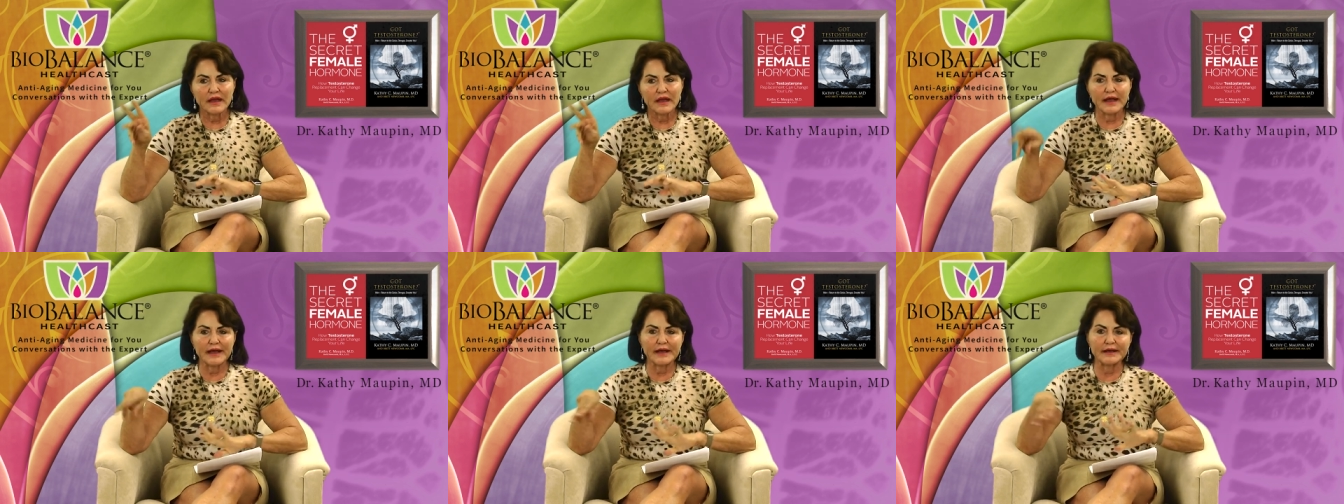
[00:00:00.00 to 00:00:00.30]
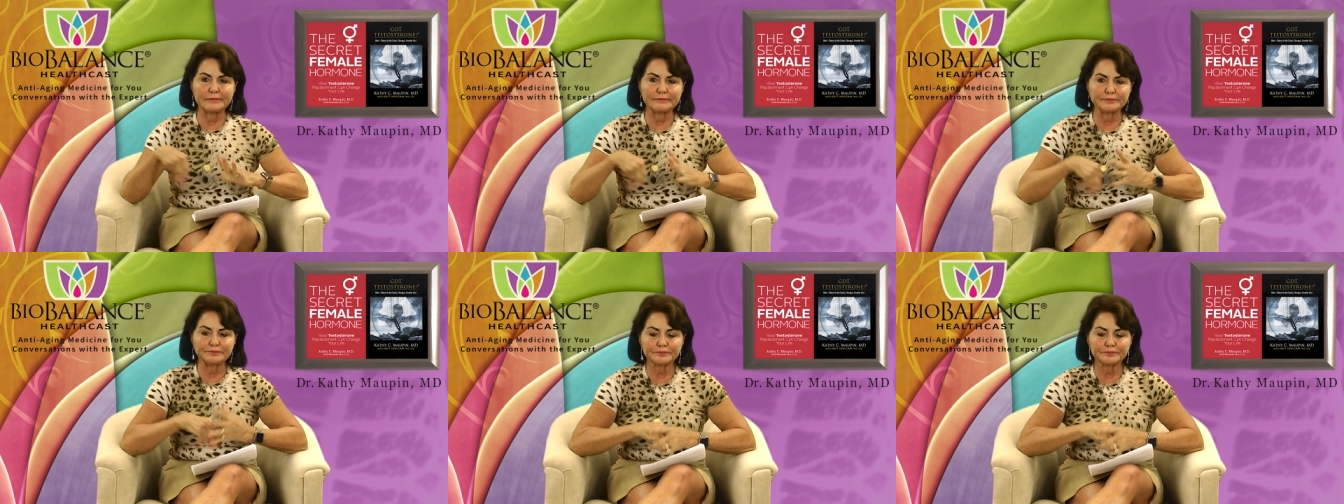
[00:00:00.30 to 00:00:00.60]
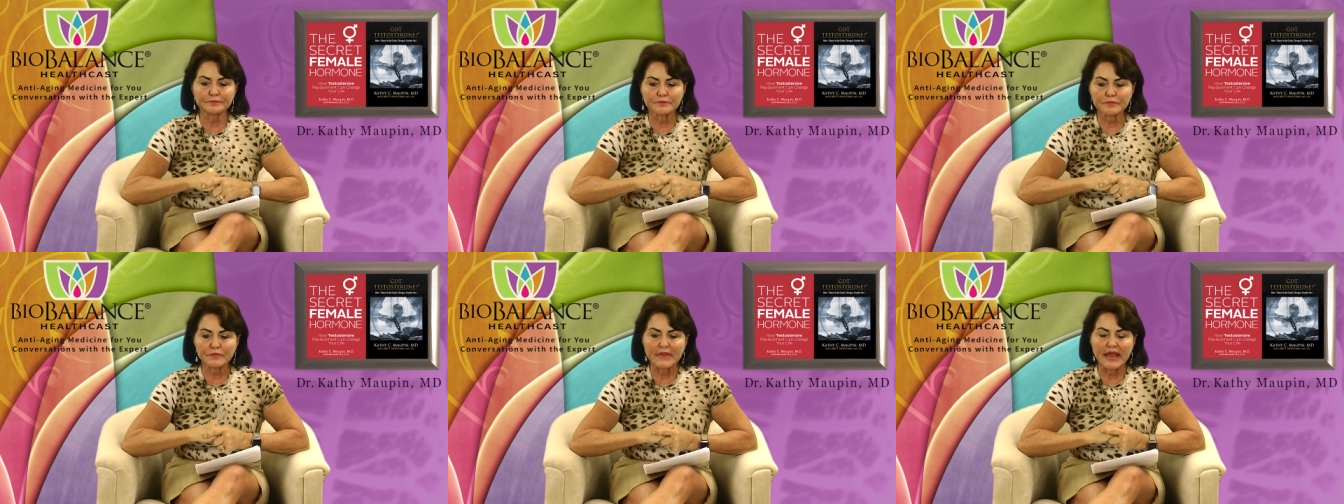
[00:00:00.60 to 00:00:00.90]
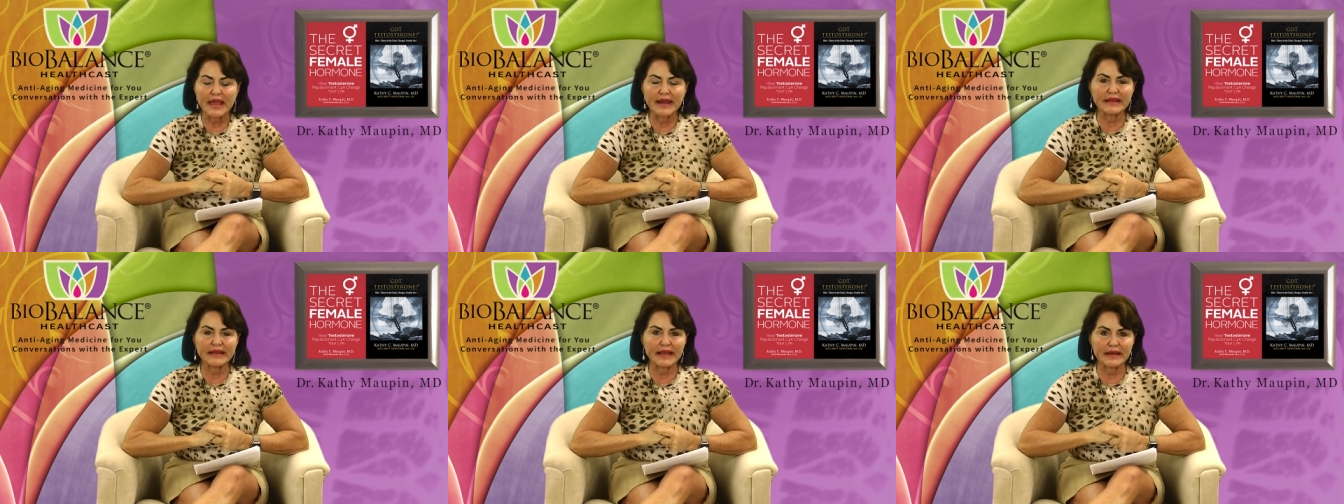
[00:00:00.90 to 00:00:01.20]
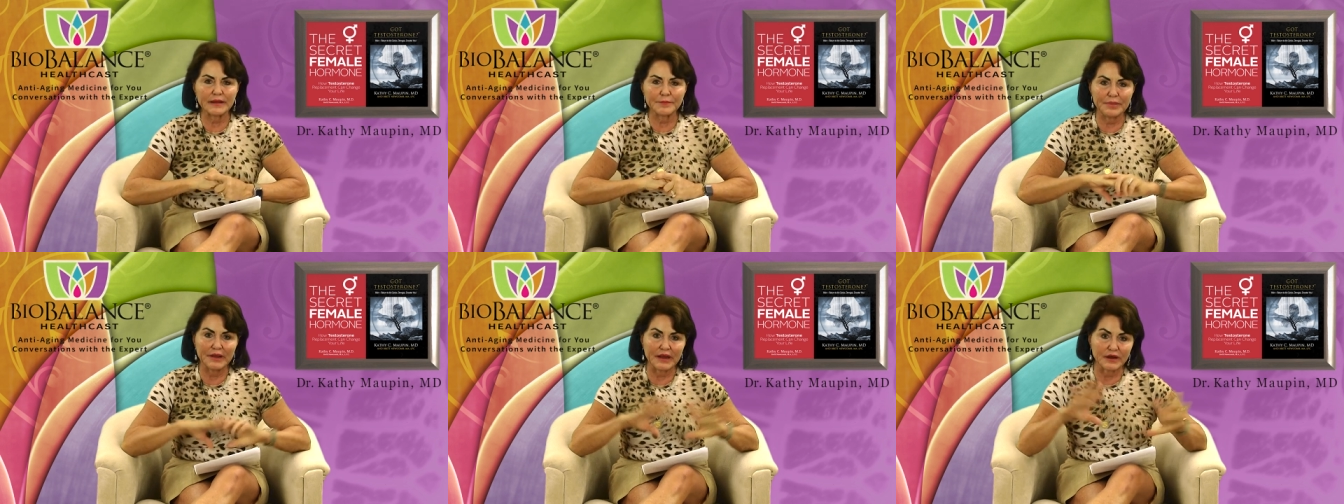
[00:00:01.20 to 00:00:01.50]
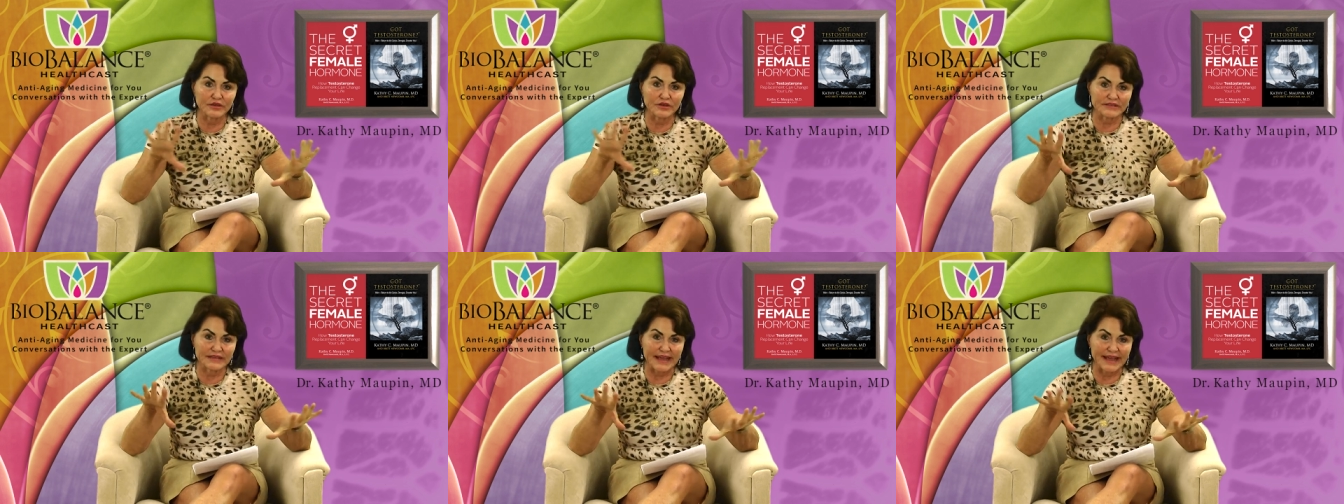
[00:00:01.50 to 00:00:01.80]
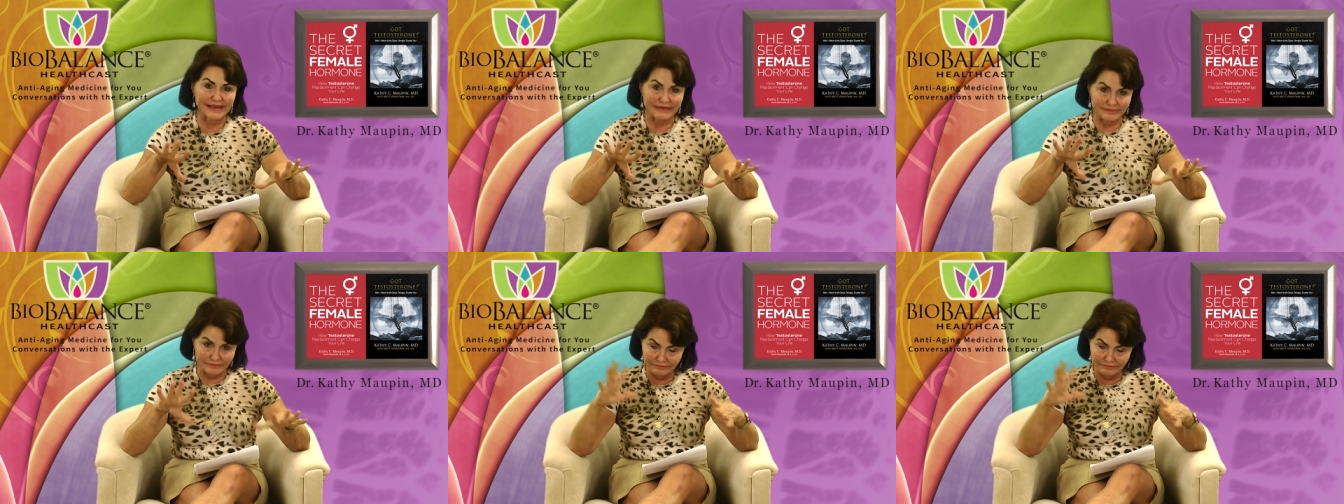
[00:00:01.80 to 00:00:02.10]
um, any kind of
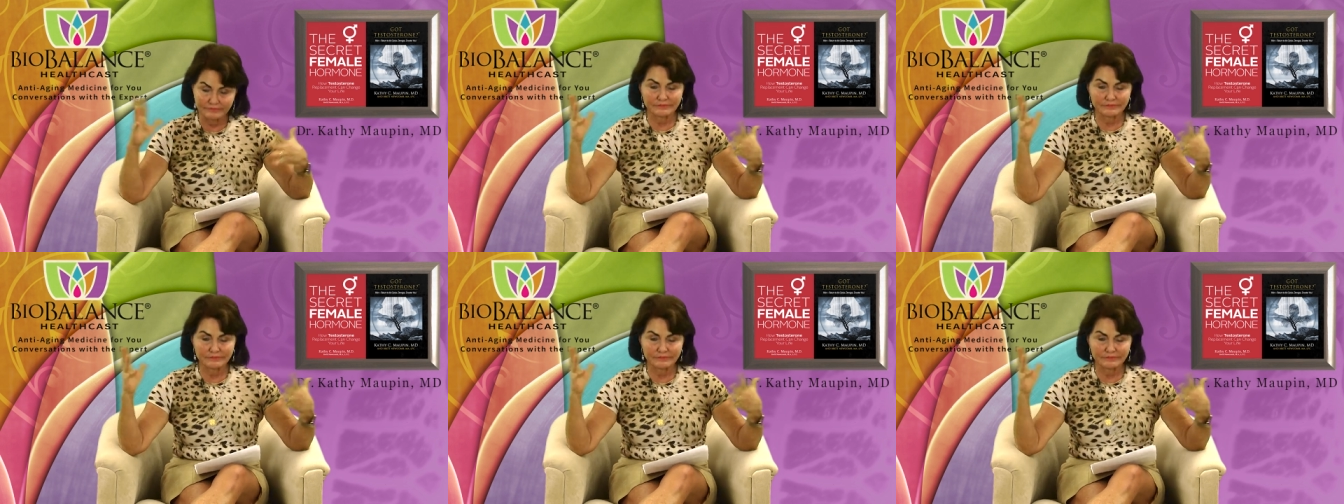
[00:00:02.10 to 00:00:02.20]
parasite,